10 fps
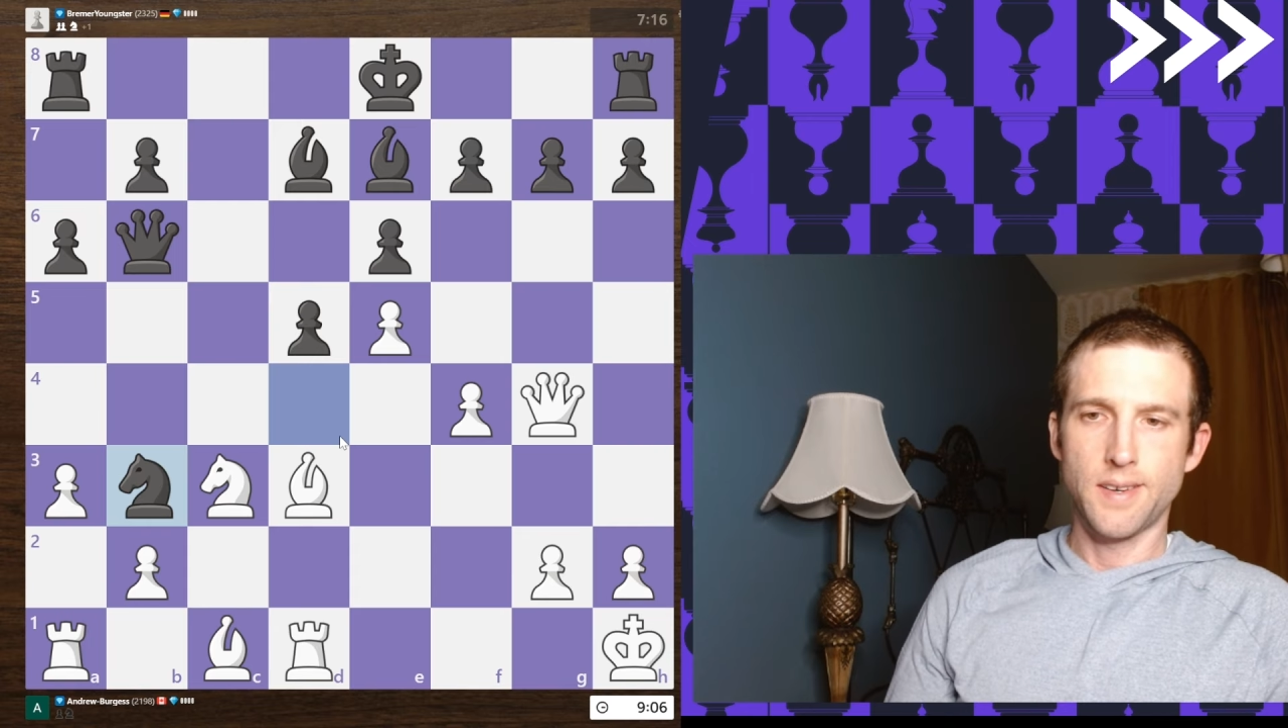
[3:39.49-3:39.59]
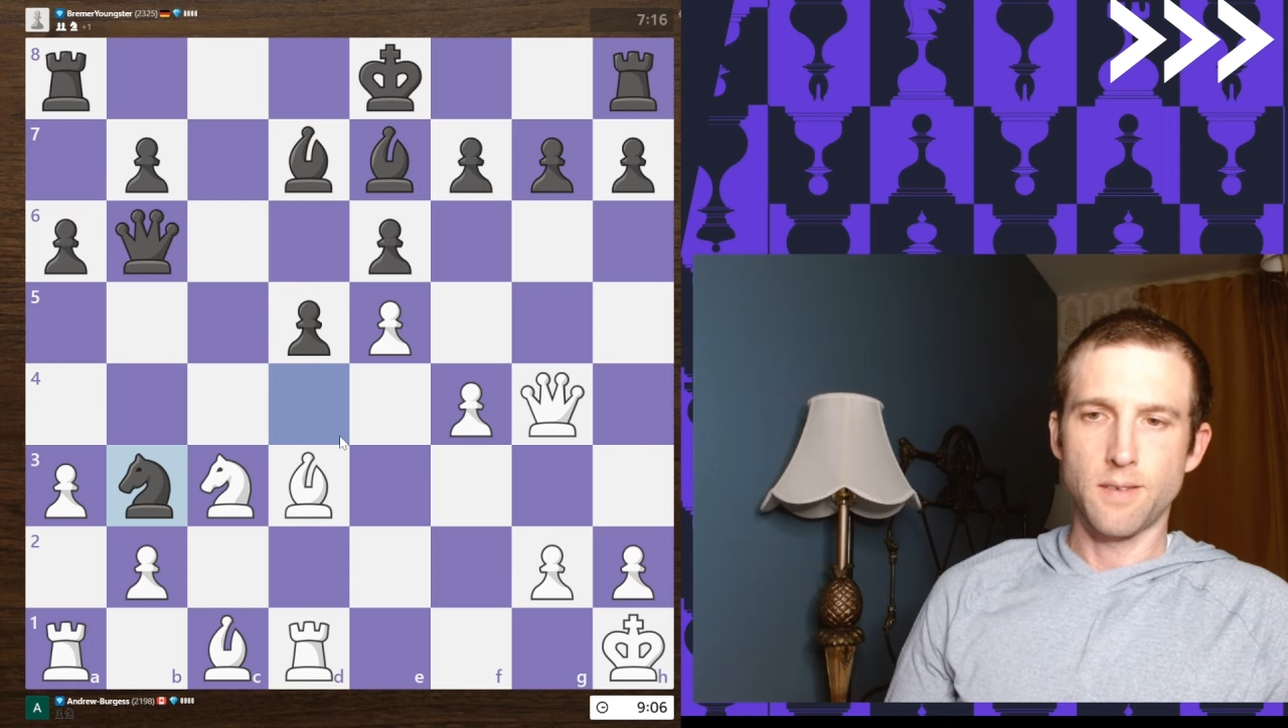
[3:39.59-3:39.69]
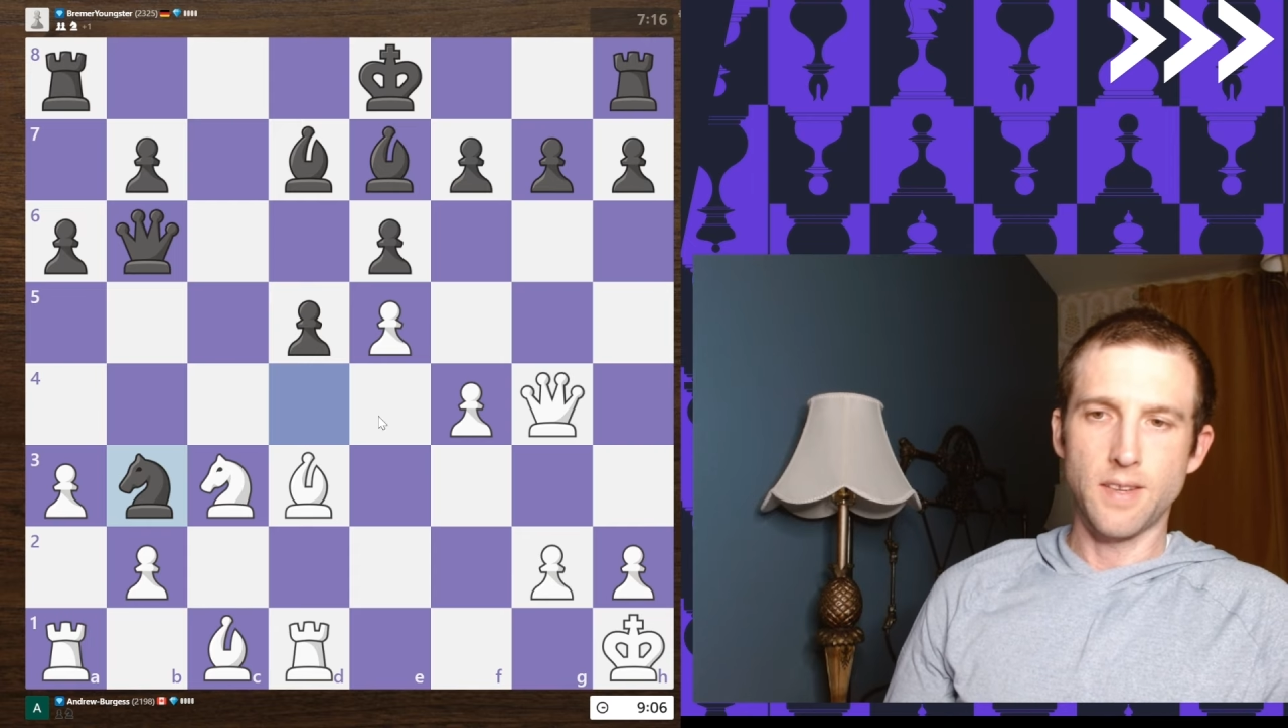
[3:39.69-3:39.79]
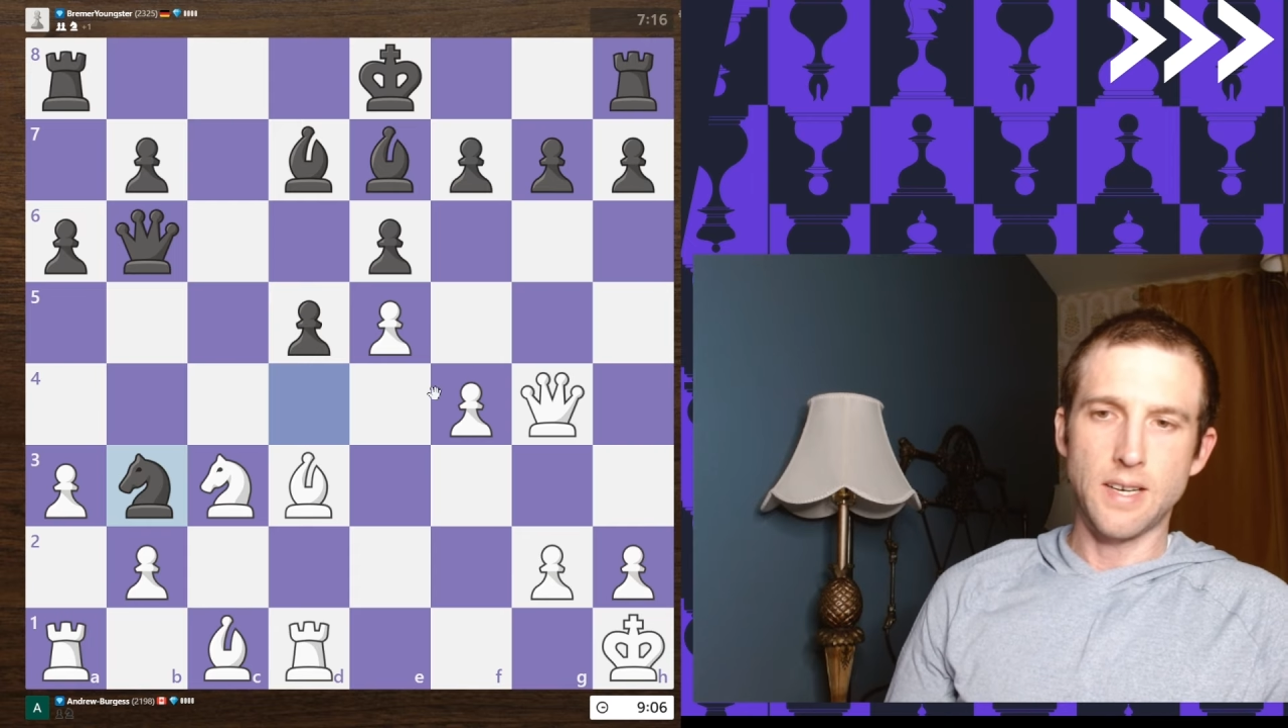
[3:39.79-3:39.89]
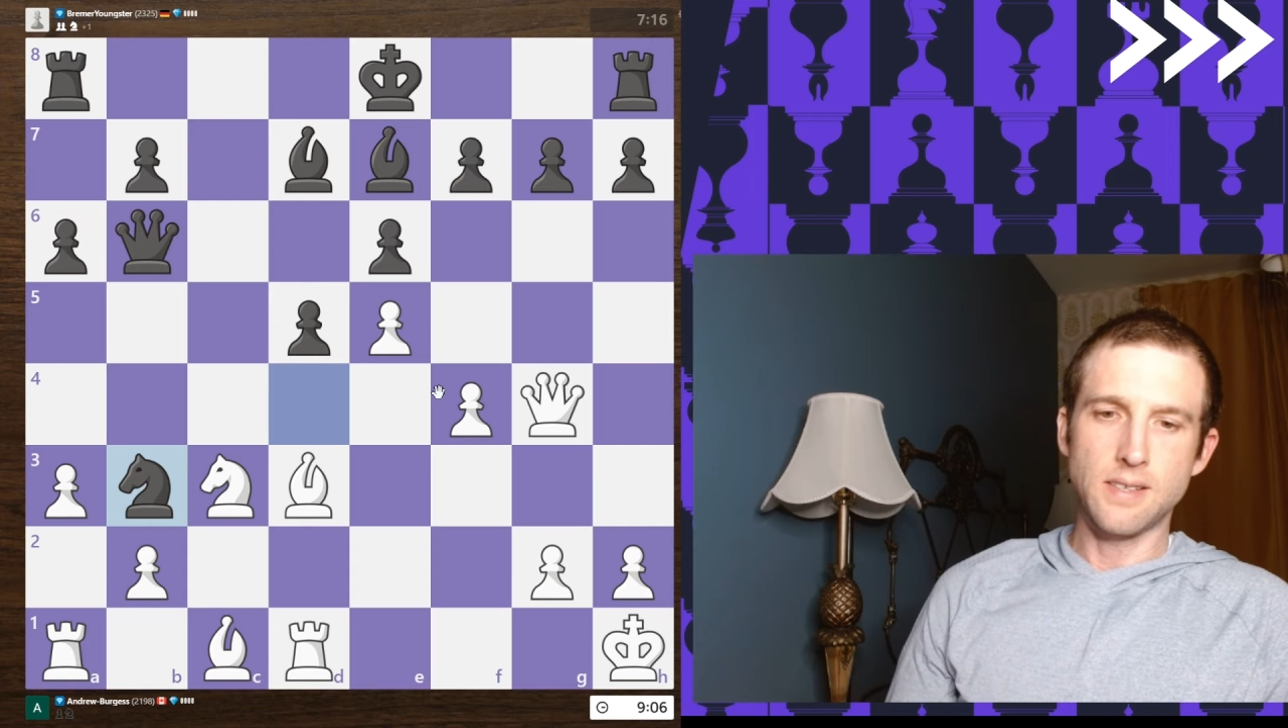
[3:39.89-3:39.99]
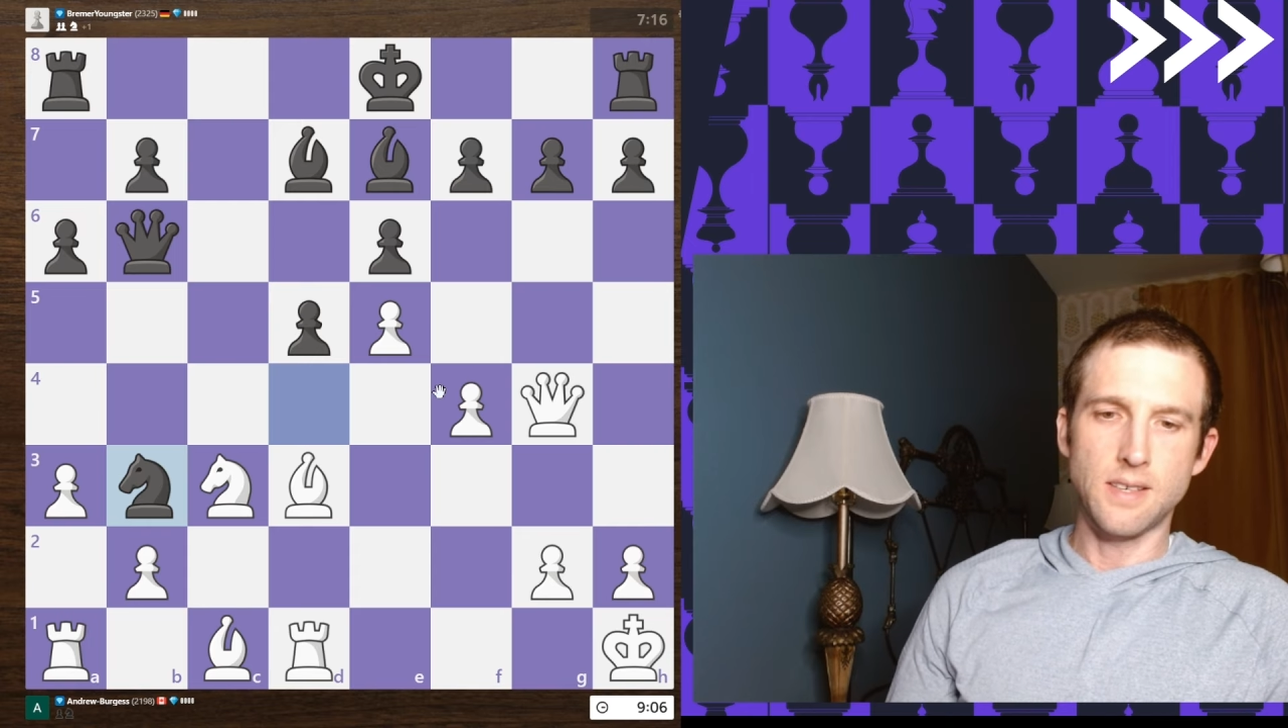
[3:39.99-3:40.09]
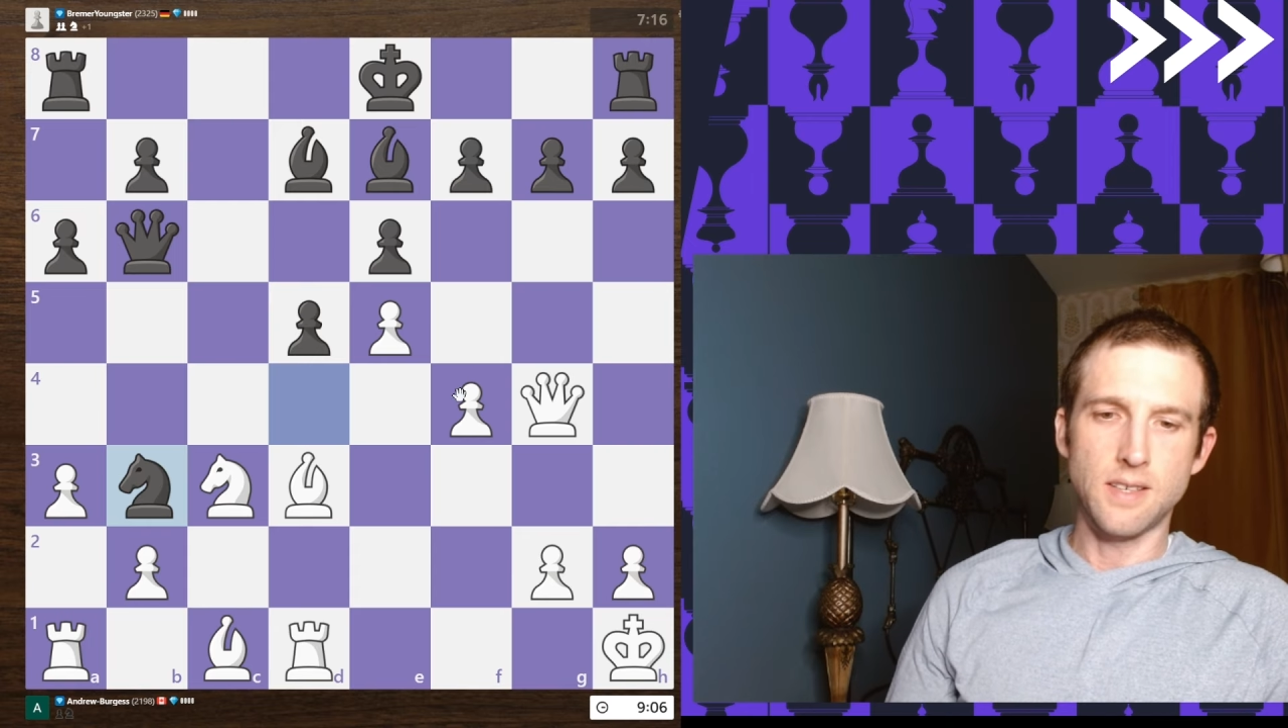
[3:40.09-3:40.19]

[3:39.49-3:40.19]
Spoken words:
well, that's an